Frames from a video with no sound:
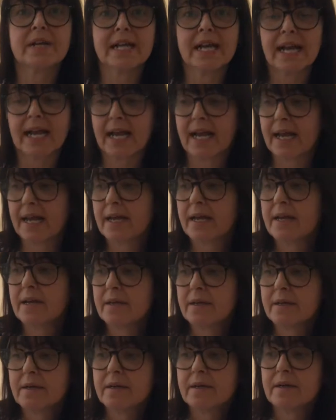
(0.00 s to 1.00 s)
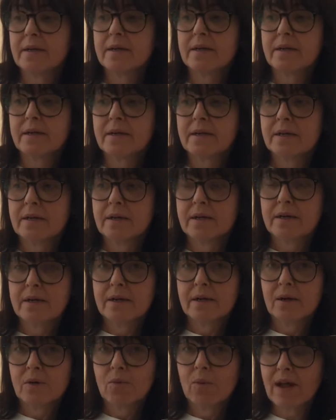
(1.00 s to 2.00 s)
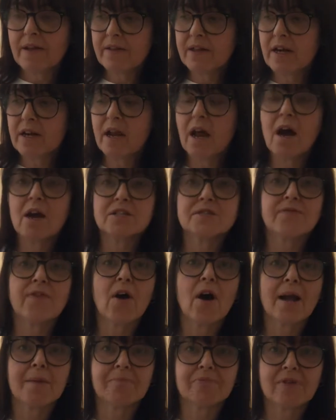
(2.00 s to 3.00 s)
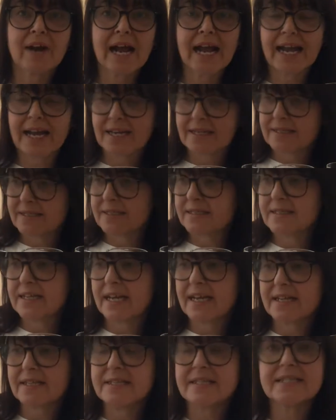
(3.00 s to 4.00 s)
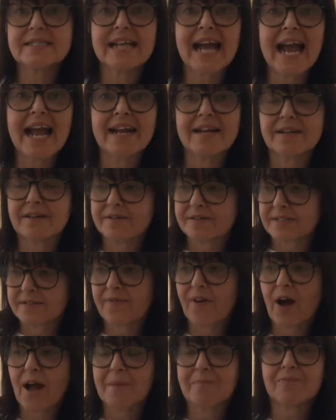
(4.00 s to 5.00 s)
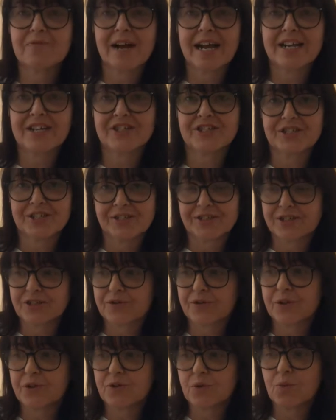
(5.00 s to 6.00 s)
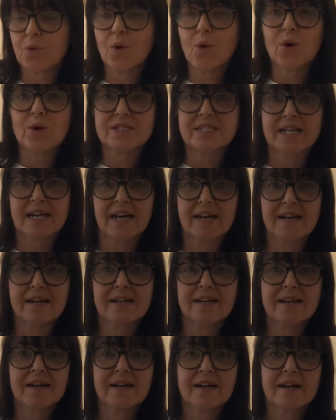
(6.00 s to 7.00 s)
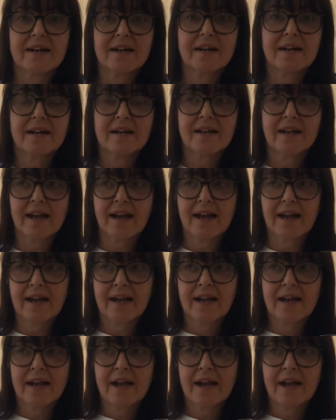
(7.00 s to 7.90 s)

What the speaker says: it, when the glass vibrates, it sends vibrations through the water, yeah?